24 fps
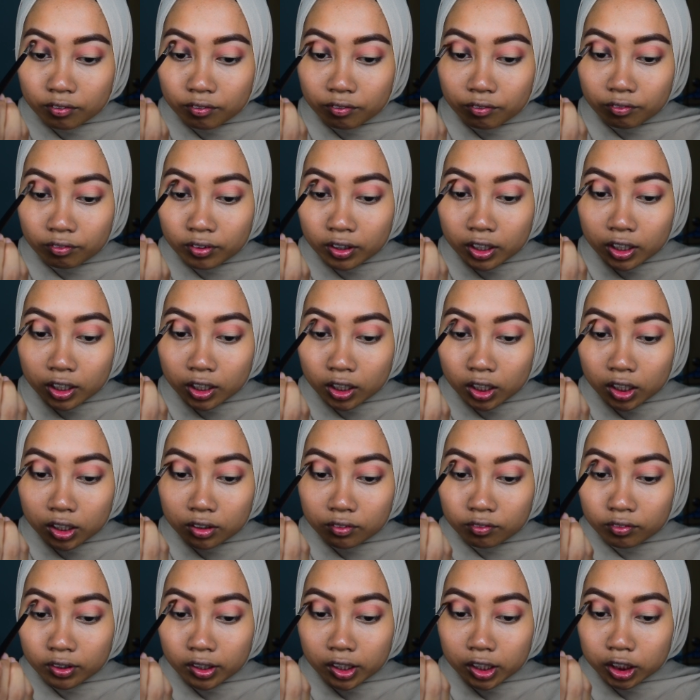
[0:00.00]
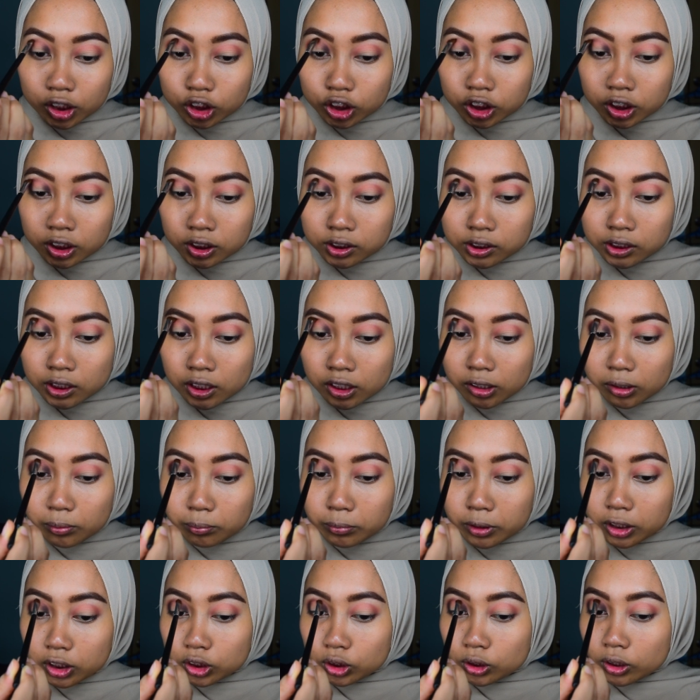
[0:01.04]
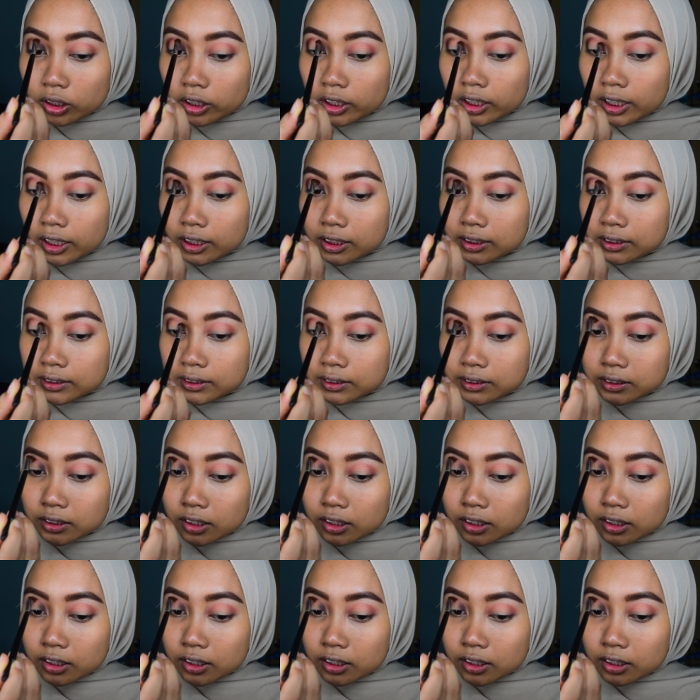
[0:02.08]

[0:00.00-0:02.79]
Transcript: Very, very gently, make sure there is